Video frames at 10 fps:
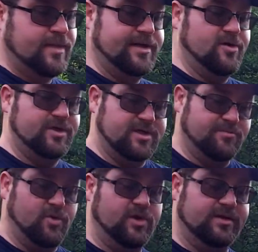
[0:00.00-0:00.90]
I know you
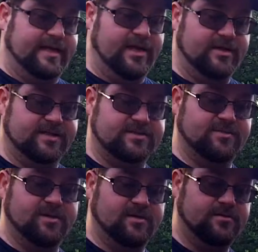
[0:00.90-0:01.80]
can boil it down, get
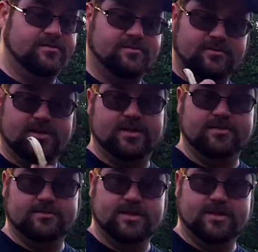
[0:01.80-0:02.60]
some of the